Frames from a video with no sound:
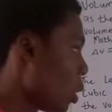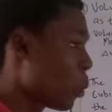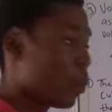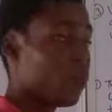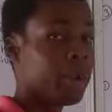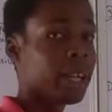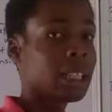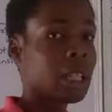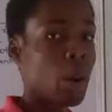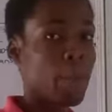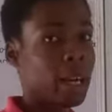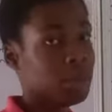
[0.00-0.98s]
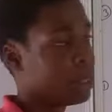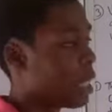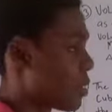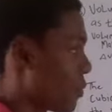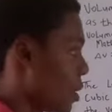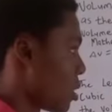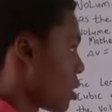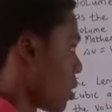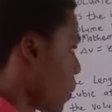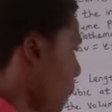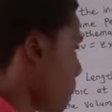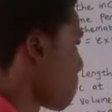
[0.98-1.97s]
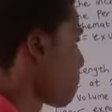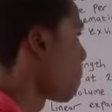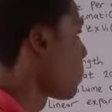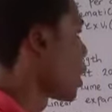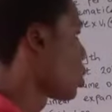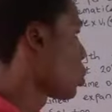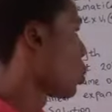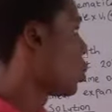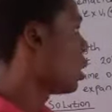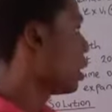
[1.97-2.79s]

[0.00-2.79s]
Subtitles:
We bring out our parameters first. So